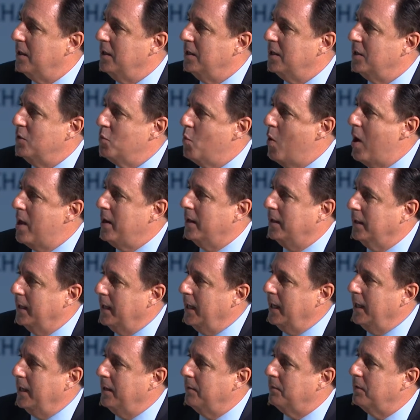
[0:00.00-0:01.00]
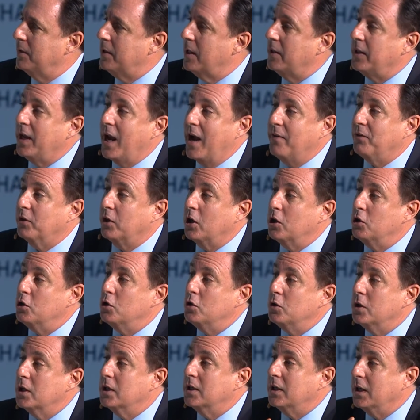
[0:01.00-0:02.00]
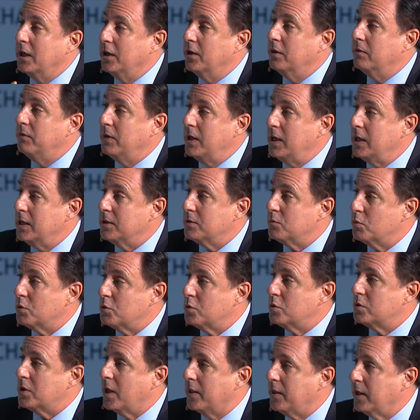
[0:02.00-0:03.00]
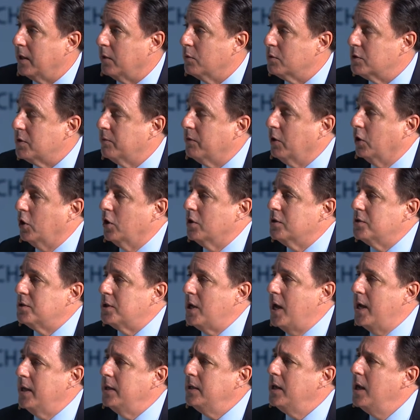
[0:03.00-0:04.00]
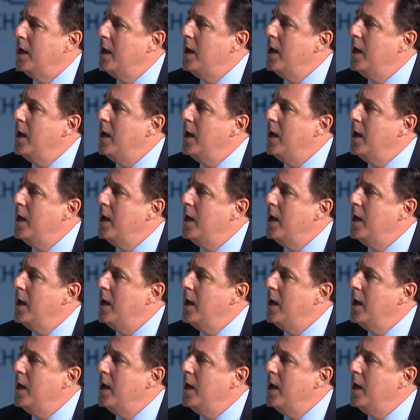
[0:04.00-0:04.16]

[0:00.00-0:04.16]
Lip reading: he didn't want to leave, and then the African Union intervened, which was, I think, was a very good sign.